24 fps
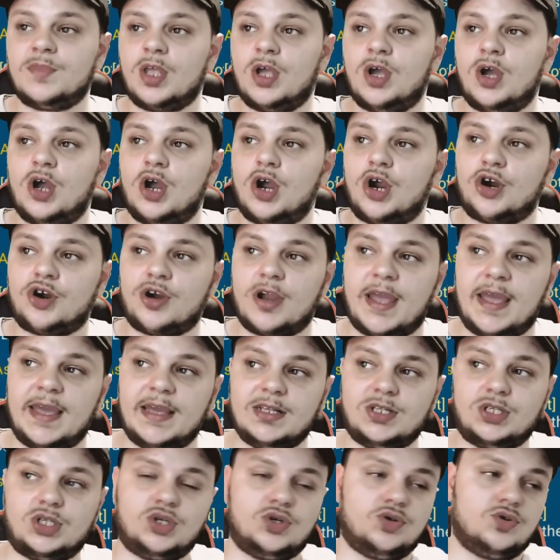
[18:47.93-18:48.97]
Her
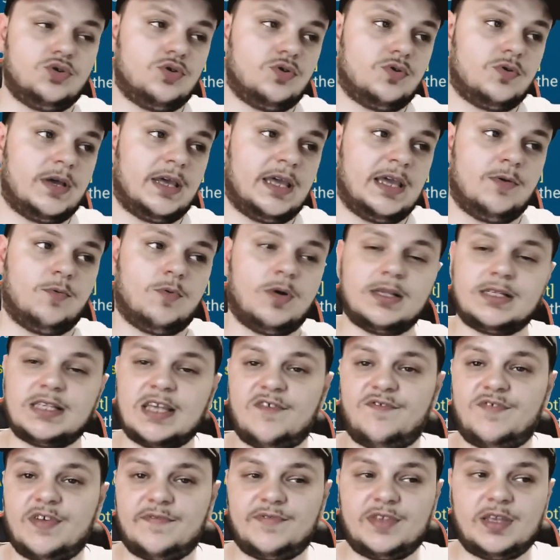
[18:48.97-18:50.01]
A2, it was
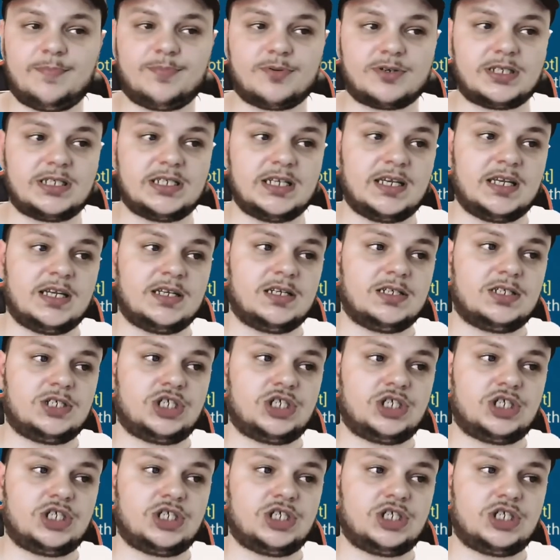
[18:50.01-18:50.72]
at 50%